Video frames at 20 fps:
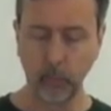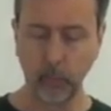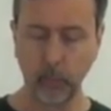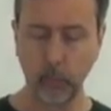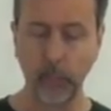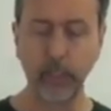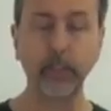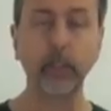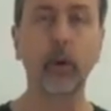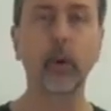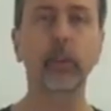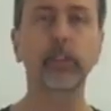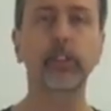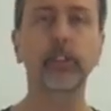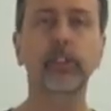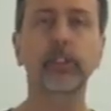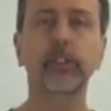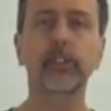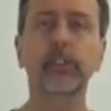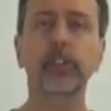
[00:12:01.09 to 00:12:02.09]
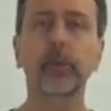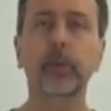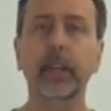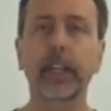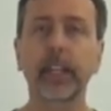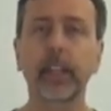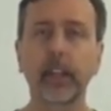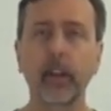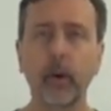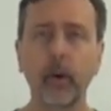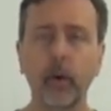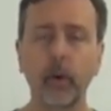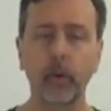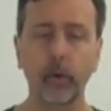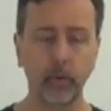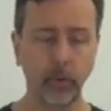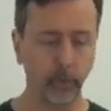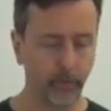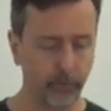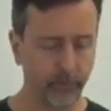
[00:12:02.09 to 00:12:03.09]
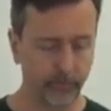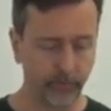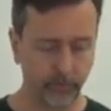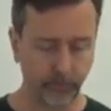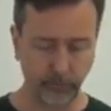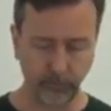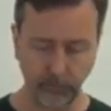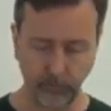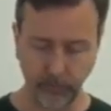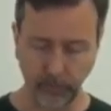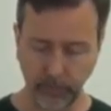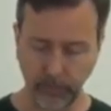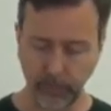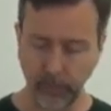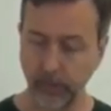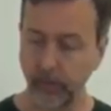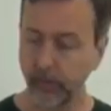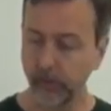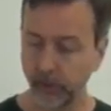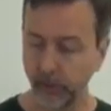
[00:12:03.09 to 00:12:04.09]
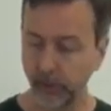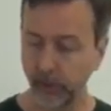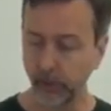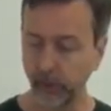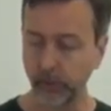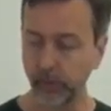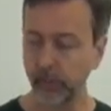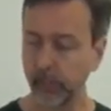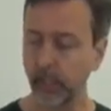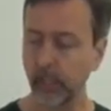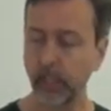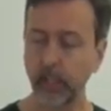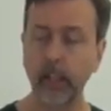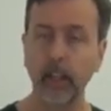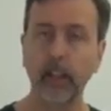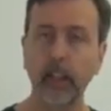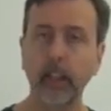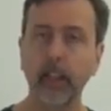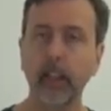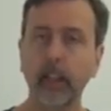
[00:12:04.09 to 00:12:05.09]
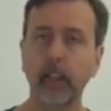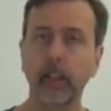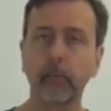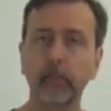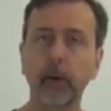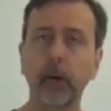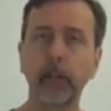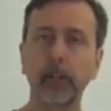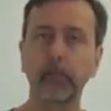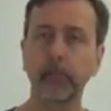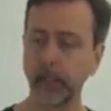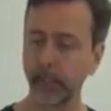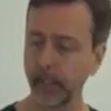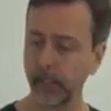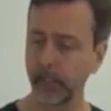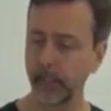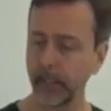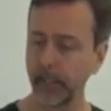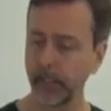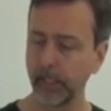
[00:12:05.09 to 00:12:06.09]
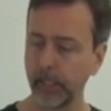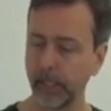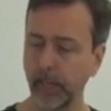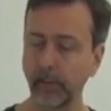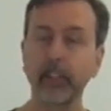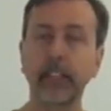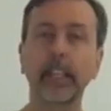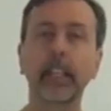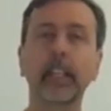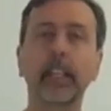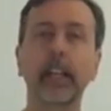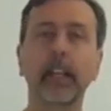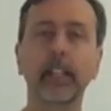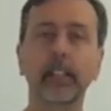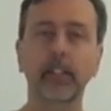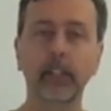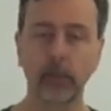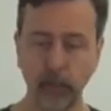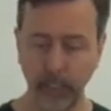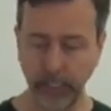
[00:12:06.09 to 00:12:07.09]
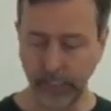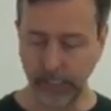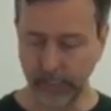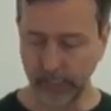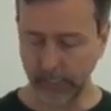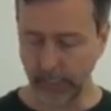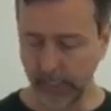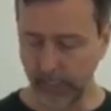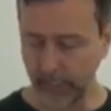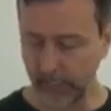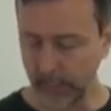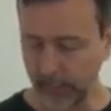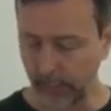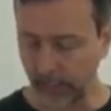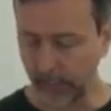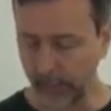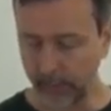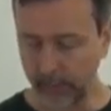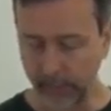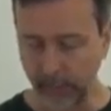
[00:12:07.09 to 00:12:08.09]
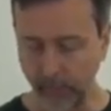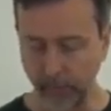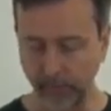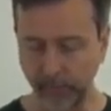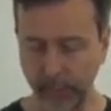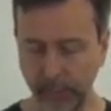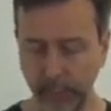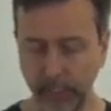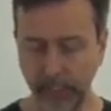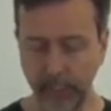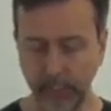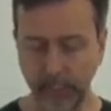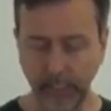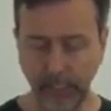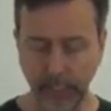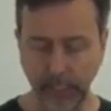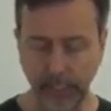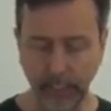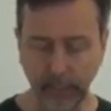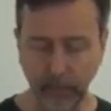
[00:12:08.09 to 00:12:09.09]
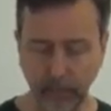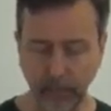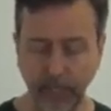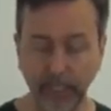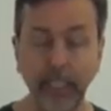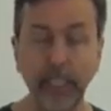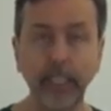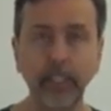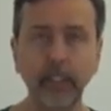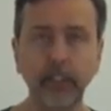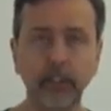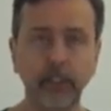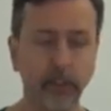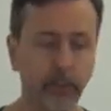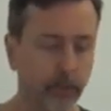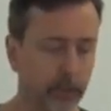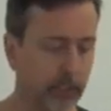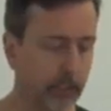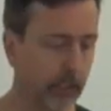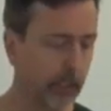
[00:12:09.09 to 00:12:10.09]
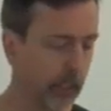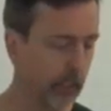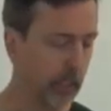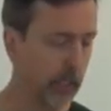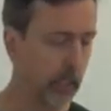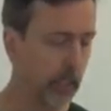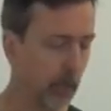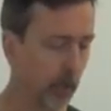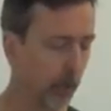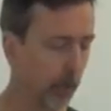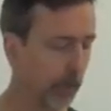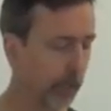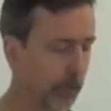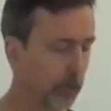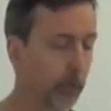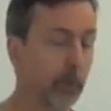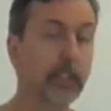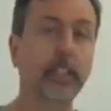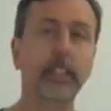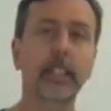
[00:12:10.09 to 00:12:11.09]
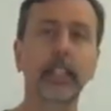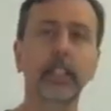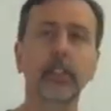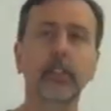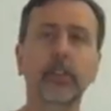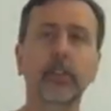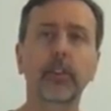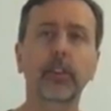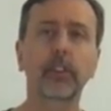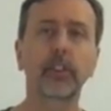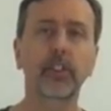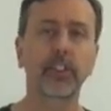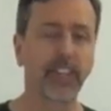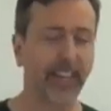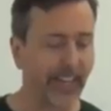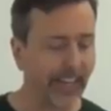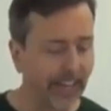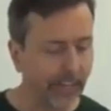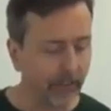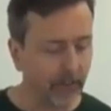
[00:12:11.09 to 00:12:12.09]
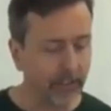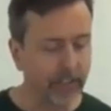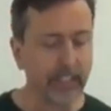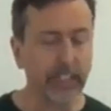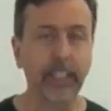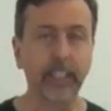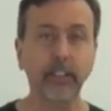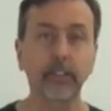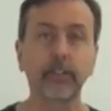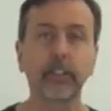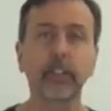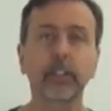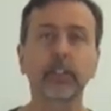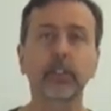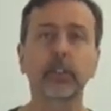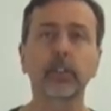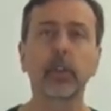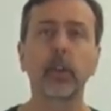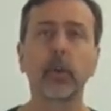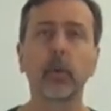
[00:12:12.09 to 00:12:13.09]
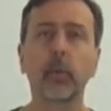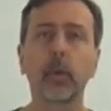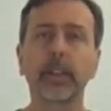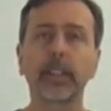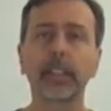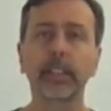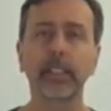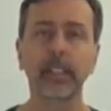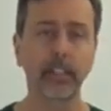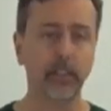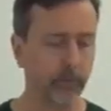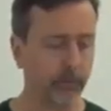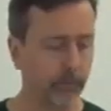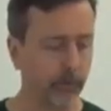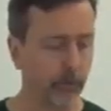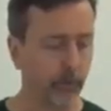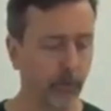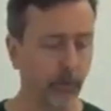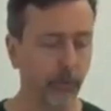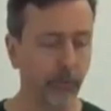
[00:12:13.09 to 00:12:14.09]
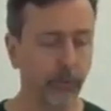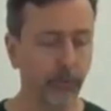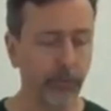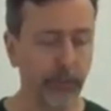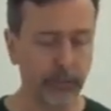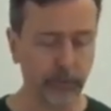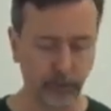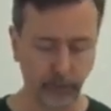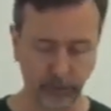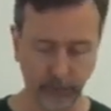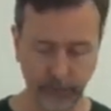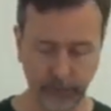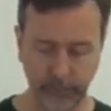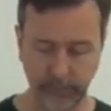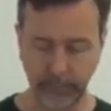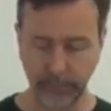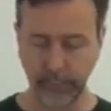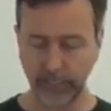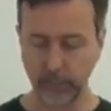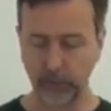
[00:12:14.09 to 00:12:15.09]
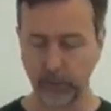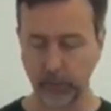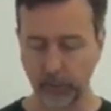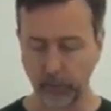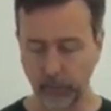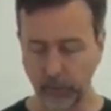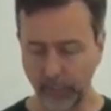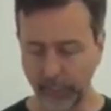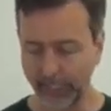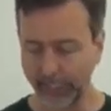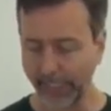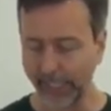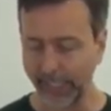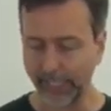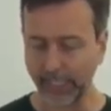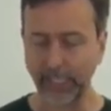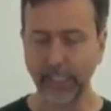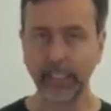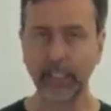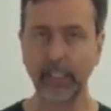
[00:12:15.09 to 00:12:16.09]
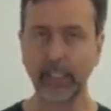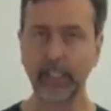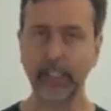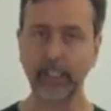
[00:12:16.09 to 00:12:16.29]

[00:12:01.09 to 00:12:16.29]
With the whole slow juicer, we're getting the whole juice. The pulp, everything got squeezed. Some of it did end up in the juice. Whereas with the centrifuge juicer, everything gets filtered with the centrifugal filter. So you're really getting